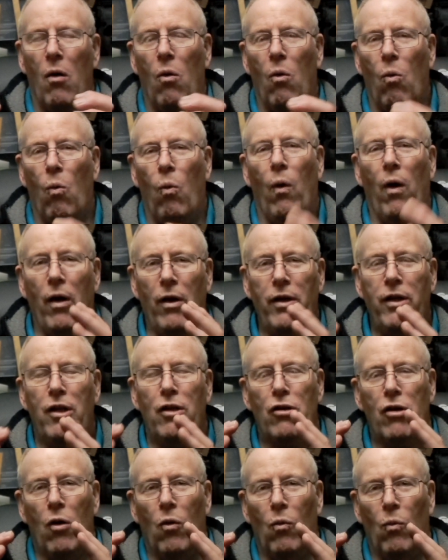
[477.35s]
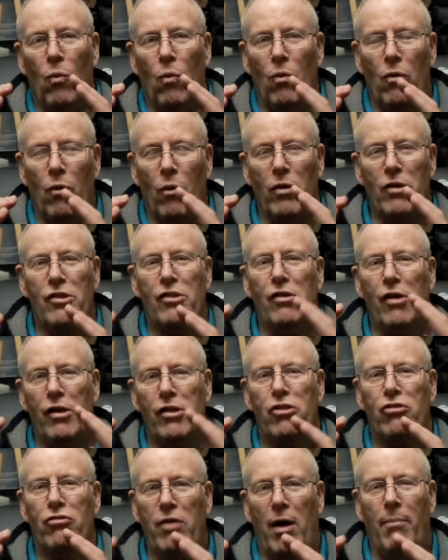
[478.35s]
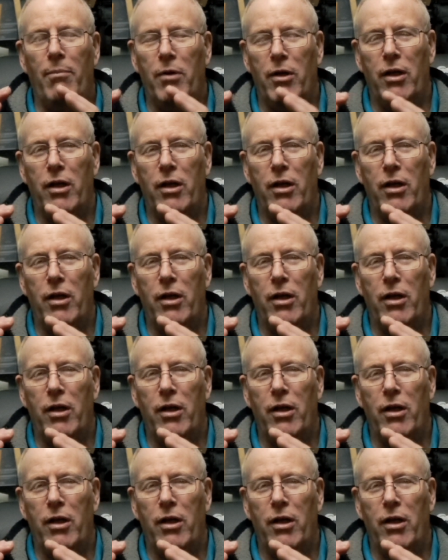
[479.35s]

One, what size drum you're